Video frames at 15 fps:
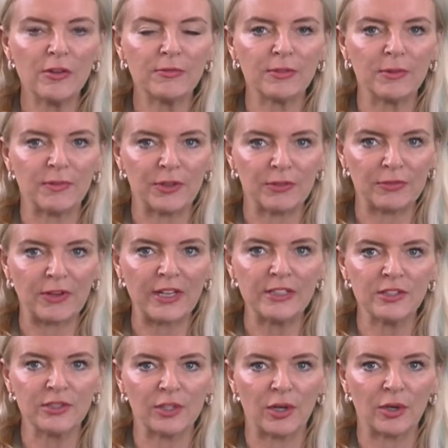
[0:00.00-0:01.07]
from the
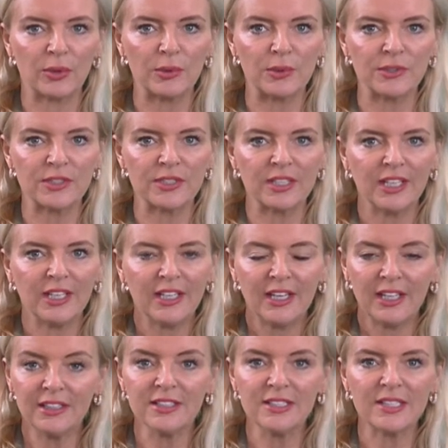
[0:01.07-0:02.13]
Fed's goals.
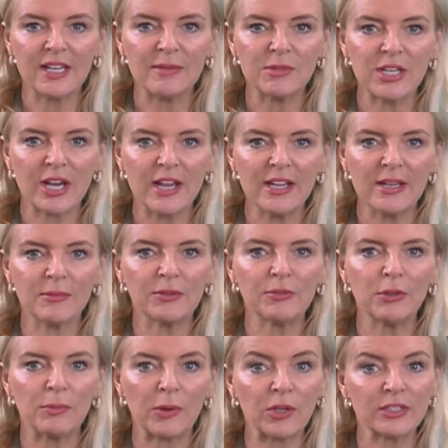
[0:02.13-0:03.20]
At the same time, a
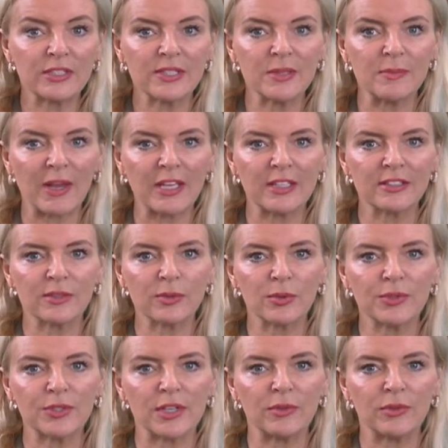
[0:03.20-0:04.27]
few policymakers
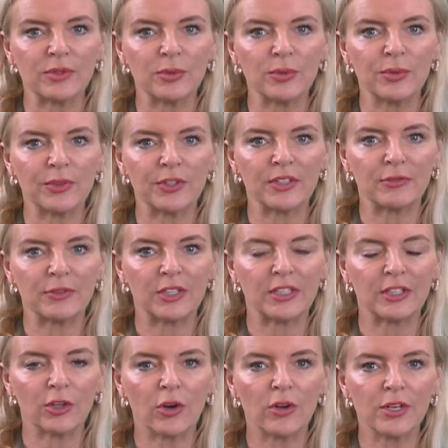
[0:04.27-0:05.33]
also thought that if the
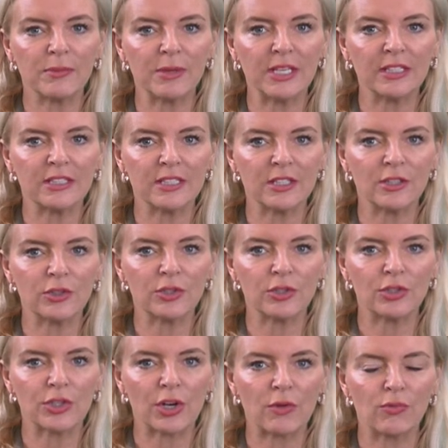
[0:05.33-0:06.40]
economy continued to
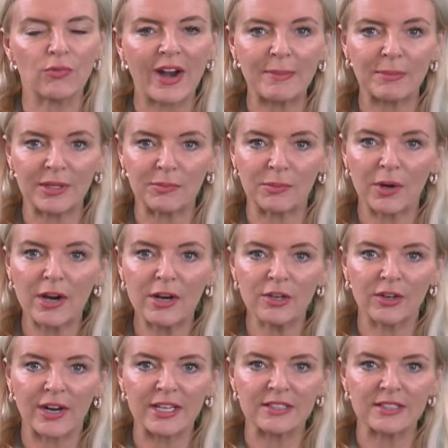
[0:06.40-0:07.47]
show rapid
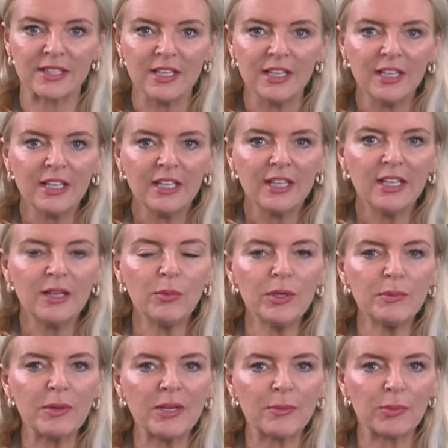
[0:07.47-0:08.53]
progress, it
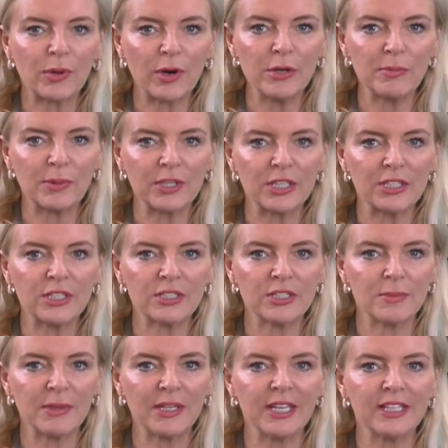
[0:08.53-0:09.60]
would be appropriate
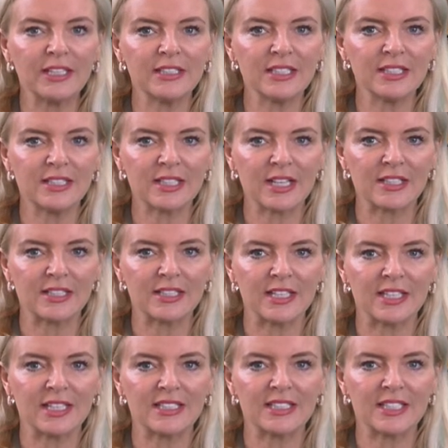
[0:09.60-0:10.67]
to begin
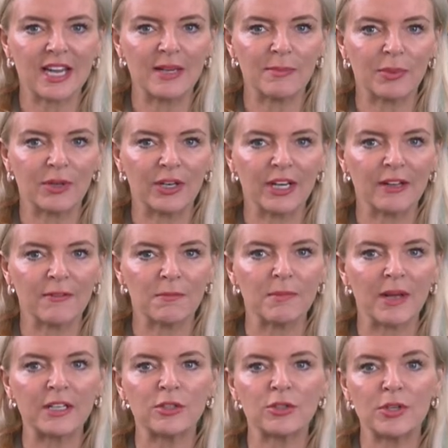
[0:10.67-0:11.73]
discussing a tapering of
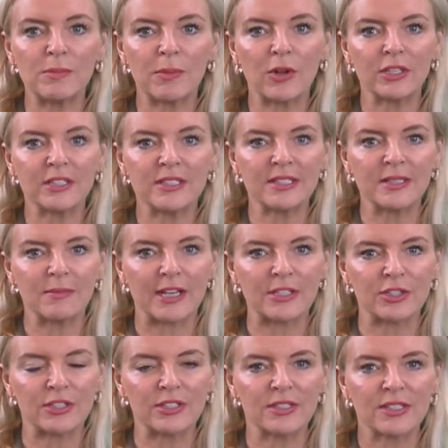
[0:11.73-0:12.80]
monetary policy
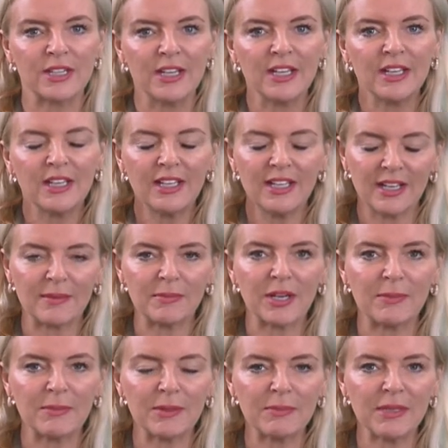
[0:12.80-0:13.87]
measures in
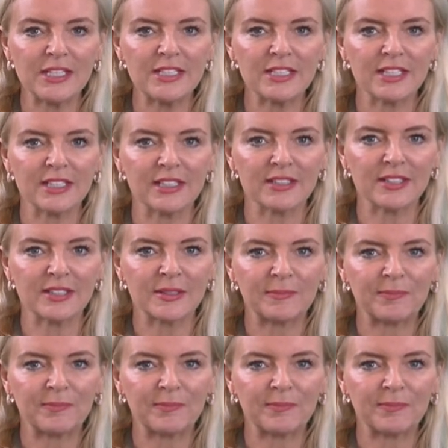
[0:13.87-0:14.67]
upcoming meetings.